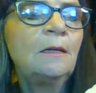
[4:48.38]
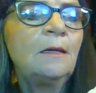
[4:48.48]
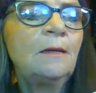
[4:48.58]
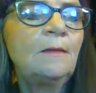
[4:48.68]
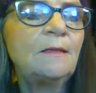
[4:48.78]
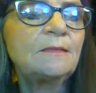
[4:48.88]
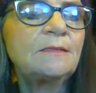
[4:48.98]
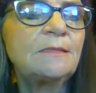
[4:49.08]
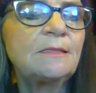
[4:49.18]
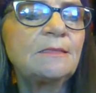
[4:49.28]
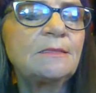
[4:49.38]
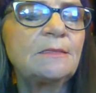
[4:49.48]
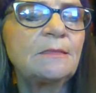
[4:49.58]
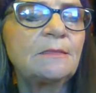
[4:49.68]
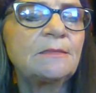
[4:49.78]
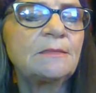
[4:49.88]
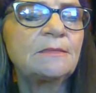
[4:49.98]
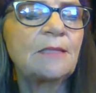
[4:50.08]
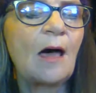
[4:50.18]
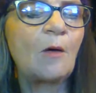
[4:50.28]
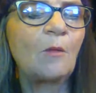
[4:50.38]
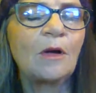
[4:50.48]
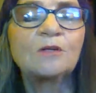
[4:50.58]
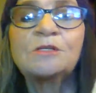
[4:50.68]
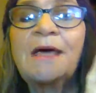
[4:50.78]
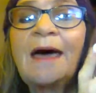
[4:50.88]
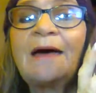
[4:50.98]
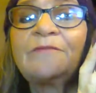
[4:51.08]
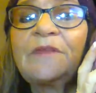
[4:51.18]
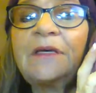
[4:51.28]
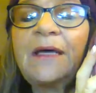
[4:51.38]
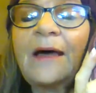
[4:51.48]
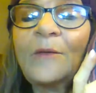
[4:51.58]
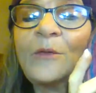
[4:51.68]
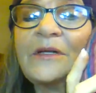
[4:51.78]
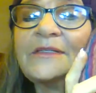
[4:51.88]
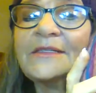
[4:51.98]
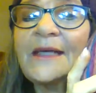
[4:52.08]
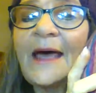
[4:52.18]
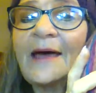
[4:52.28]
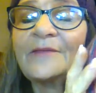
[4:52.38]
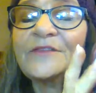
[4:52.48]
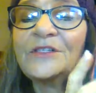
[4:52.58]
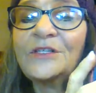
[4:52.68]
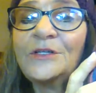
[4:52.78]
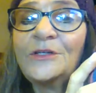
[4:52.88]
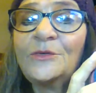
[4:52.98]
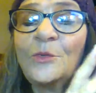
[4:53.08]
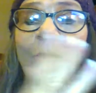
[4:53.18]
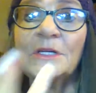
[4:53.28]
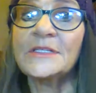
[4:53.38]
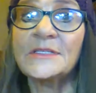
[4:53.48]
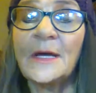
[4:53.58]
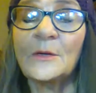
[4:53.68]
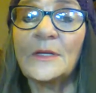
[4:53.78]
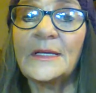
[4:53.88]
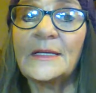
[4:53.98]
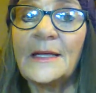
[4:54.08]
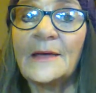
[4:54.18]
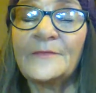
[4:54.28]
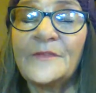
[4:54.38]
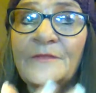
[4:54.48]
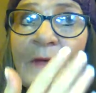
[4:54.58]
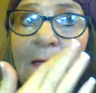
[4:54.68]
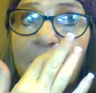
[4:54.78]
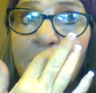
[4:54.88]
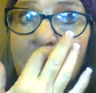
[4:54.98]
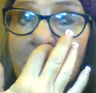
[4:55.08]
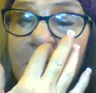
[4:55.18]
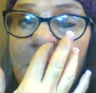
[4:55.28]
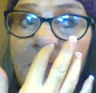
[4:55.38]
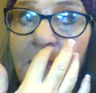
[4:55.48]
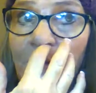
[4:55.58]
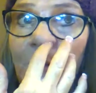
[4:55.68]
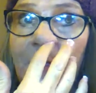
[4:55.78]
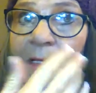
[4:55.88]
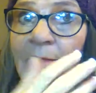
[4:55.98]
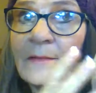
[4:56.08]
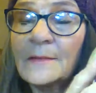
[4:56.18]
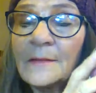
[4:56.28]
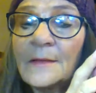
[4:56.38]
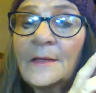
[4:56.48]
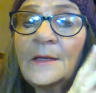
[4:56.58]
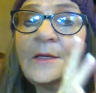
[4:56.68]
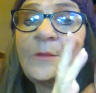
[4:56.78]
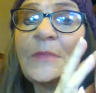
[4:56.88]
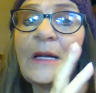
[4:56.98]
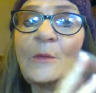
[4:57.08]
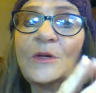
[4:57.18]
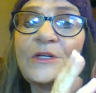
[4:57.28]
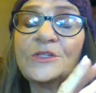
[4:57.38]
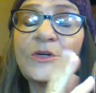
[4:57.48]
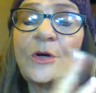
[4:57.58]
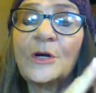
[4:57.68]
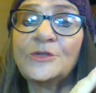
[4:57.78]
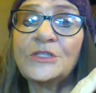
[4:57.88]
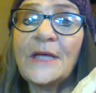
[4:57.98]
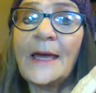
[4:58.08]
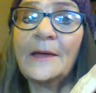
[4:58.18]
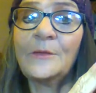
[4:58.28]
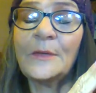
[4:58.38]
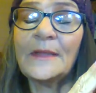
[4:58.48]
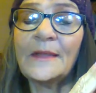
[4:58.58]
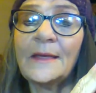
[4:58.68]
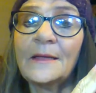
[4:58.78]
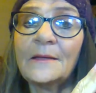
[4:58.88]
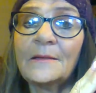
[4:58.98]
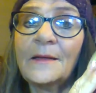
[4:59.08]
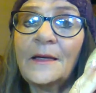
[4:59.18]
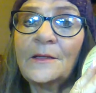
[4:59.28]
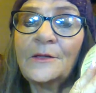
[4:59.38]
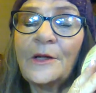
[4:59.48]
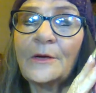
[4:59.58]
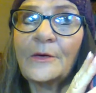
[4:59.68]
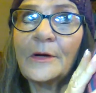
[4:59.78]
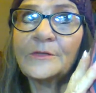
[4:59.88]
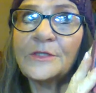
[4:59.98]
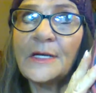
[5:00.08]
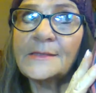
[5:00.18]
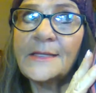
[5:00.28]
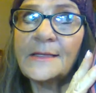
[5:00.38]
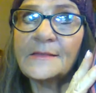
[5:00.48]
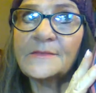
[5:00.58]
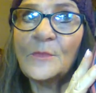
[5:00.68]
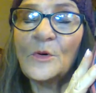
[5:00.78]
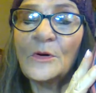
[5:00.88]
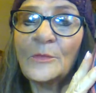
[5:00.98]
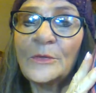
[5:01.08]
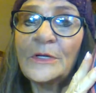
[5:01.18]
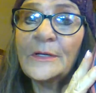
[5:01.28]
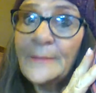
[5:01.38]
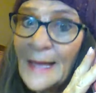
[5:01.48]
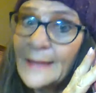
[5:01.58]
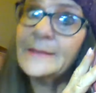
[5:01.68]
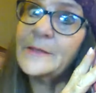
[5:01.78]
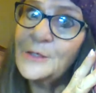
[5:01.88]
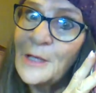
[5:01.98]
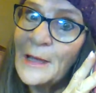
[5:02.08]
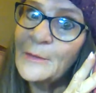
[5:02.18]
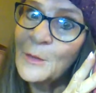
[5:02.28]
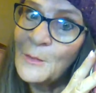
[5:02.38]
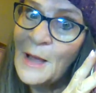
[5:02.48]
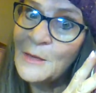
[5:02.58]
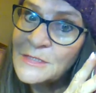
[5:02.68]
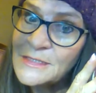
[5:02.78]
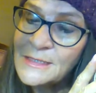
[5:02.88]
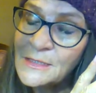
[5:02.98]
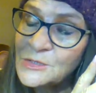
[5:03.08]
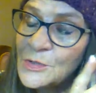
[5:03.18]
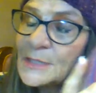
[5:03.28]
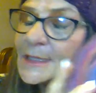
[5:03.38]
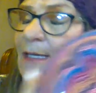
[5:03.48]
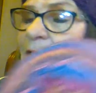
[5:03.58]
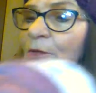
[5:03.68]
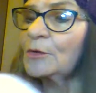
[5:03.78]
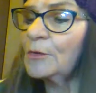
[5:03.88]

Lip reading: and this is the saltwater taffy. I wanted to have two. One is totally enough if I use it to knit with, but I wanted to crochet with it And, you know, crochet takes more. I wanted to make, you know, a mall stitch rectangular